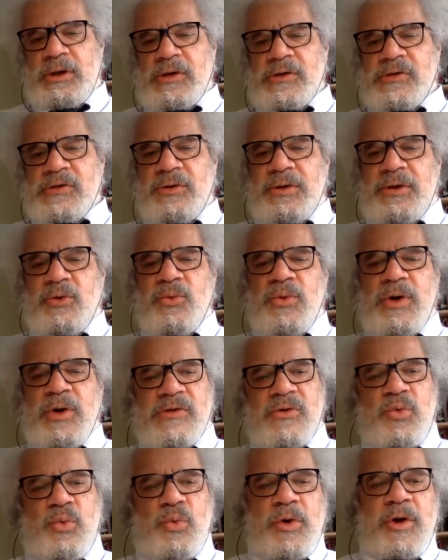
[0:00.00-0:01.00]
So there
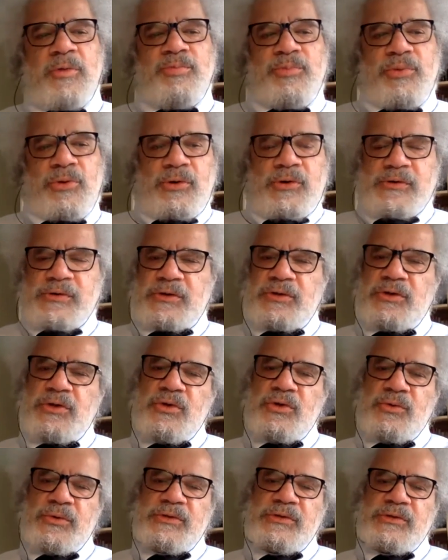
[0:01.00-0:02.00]
wasn't one person
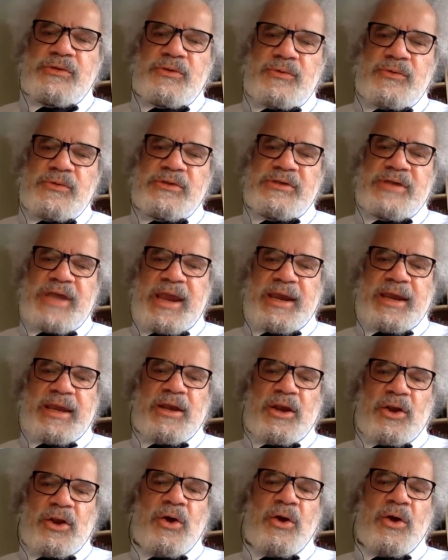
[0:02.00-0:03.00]
who was
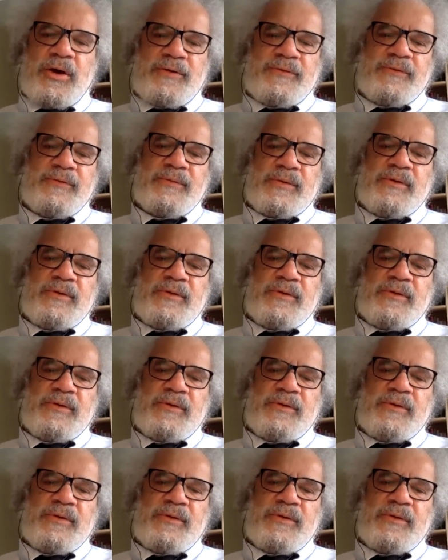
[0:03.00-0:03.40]
taking it on